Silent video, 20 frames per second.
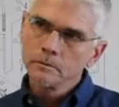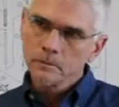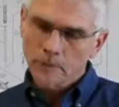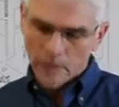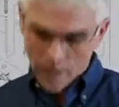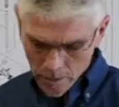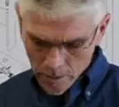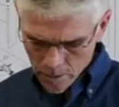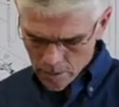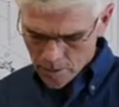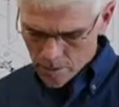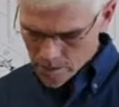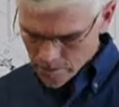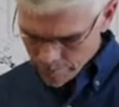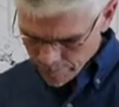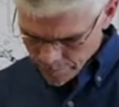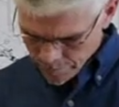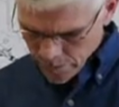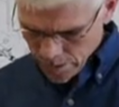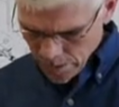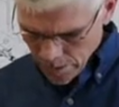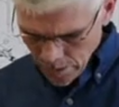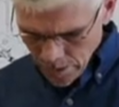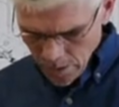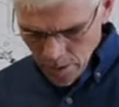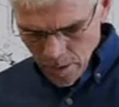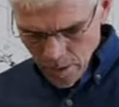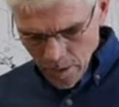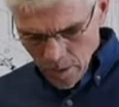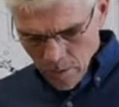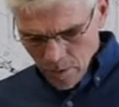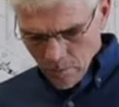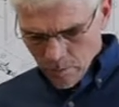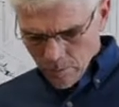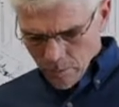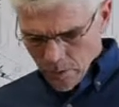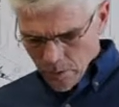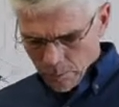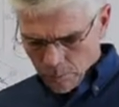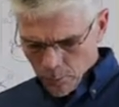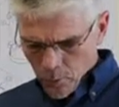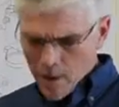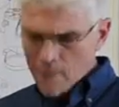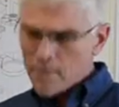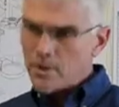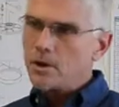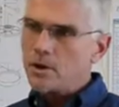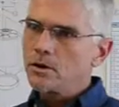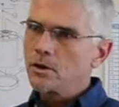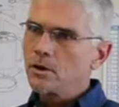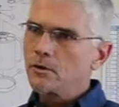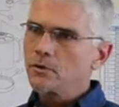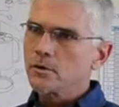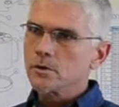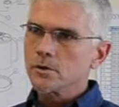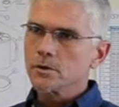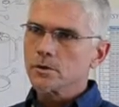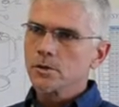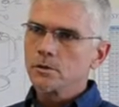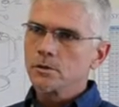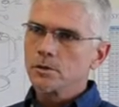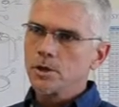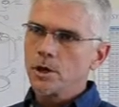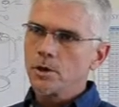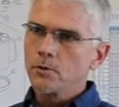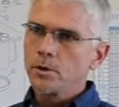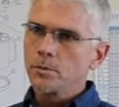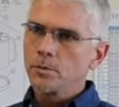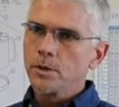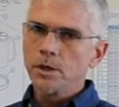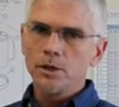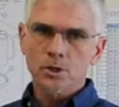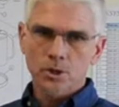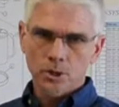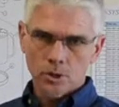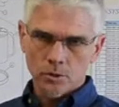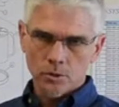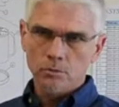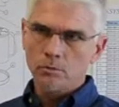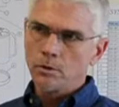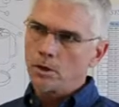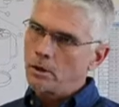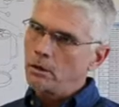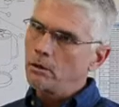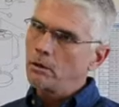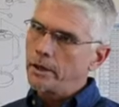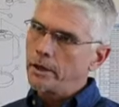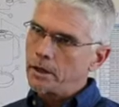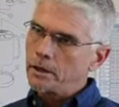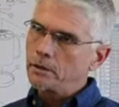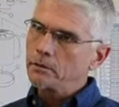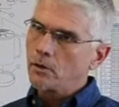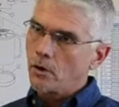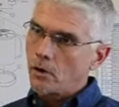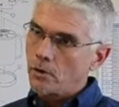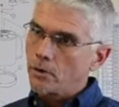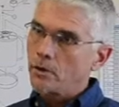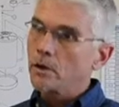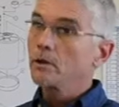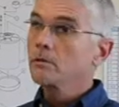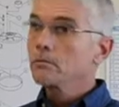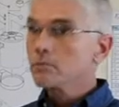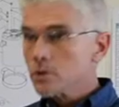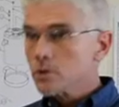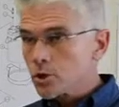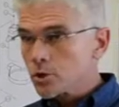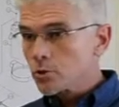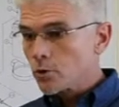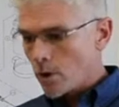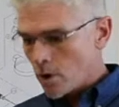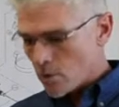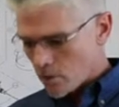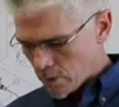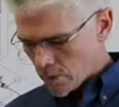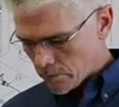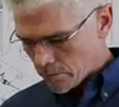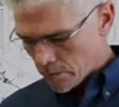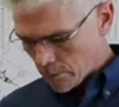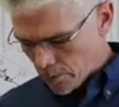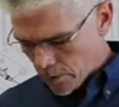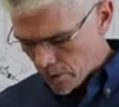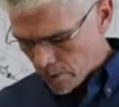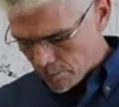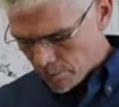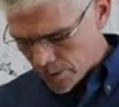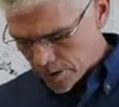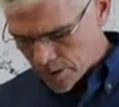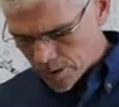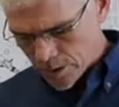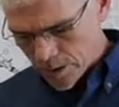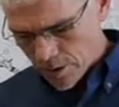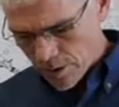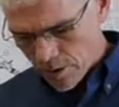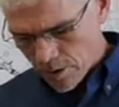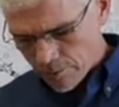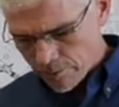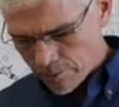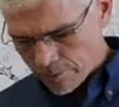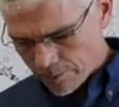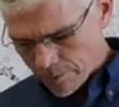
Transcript: It is. The primary difference, Joe, would be the length or the stroke of the pump itself.